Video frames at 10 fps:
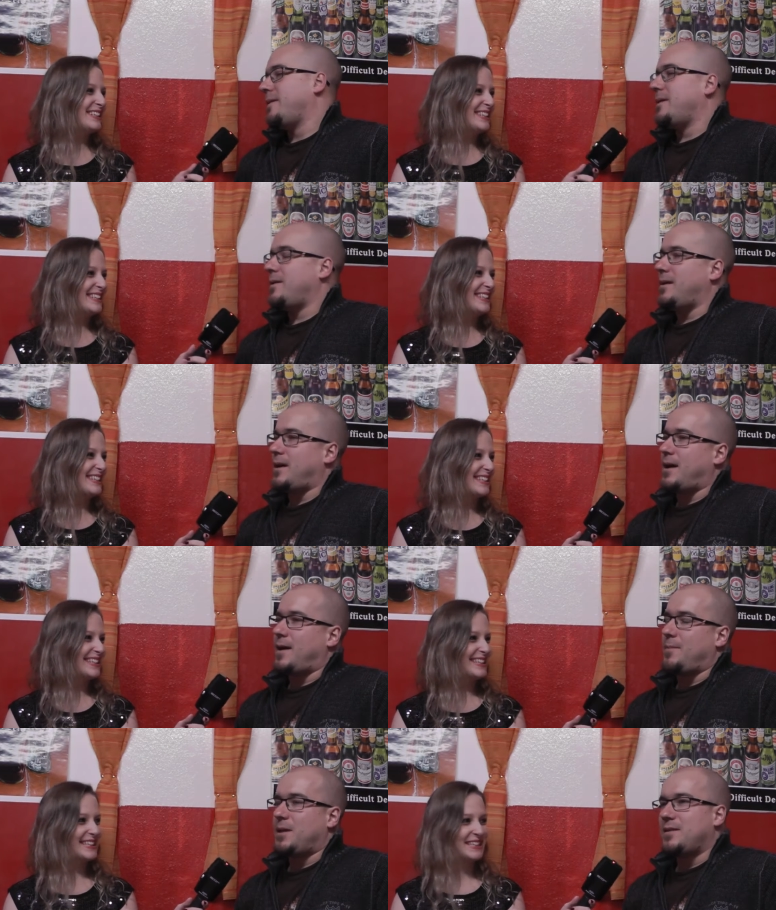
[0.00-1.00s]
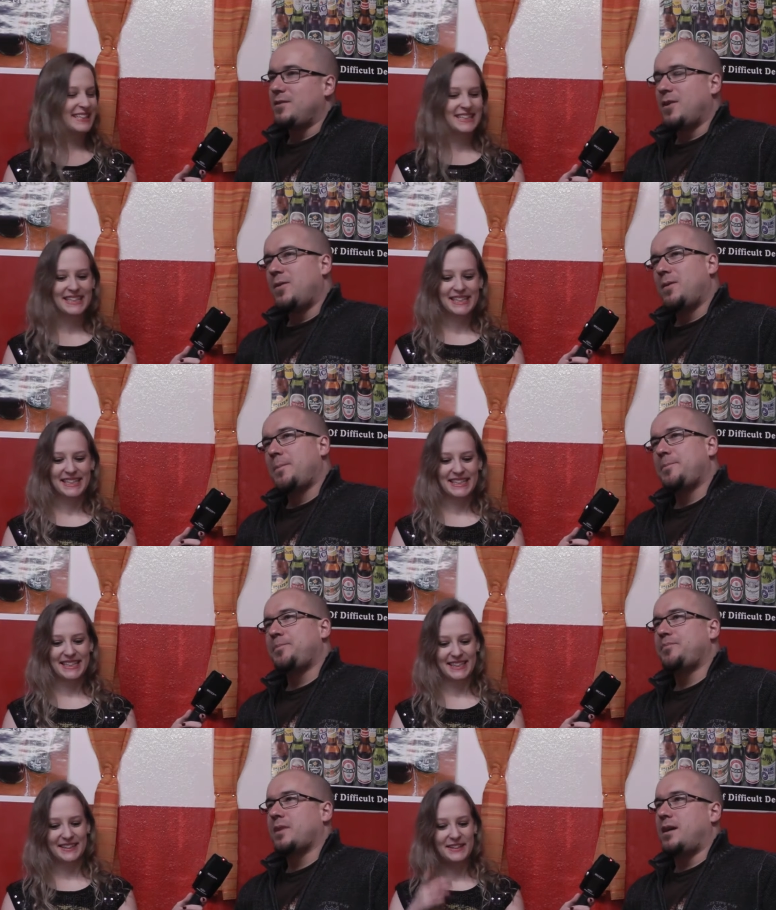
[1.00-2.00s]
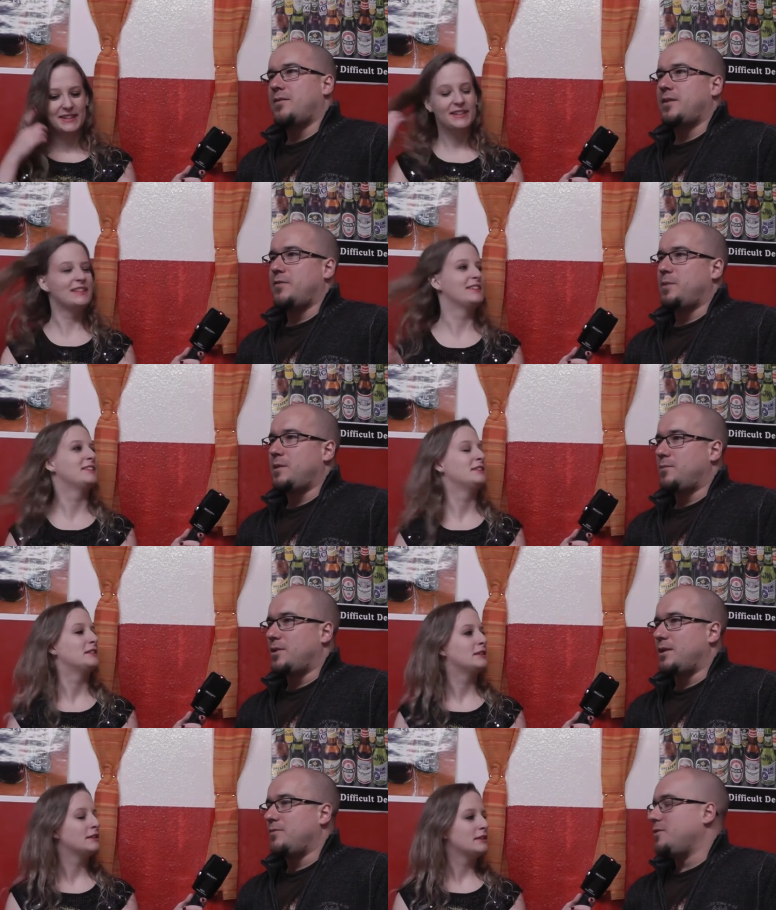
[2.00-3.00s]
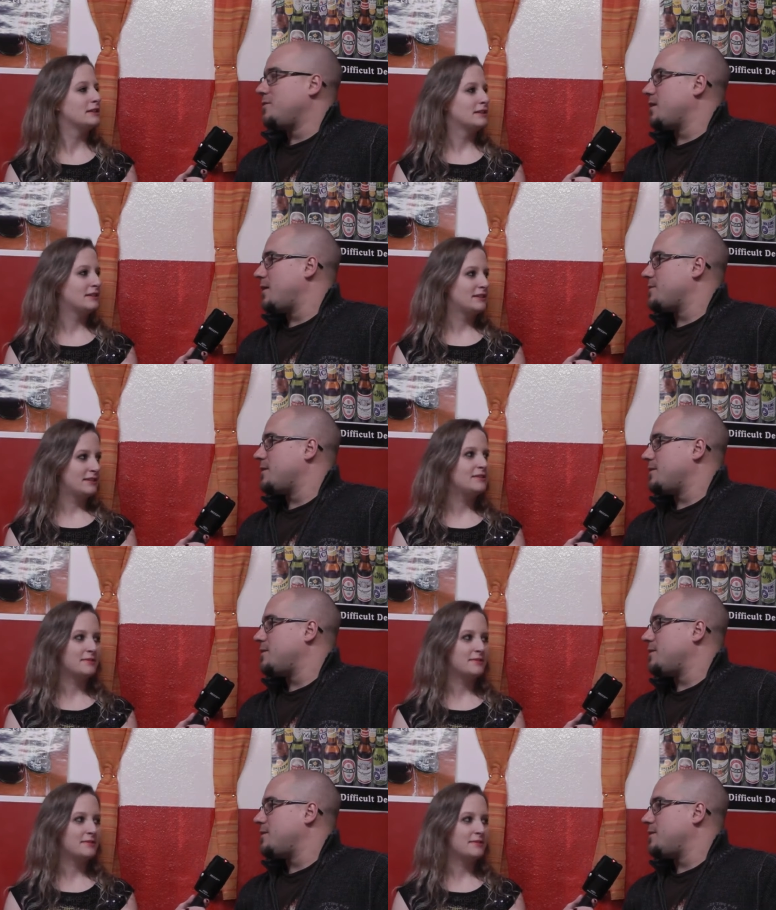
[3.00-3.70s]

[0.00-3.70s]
Speaker 1: uh, yeah, but you know, I've, I've been in Berlin a few times and I've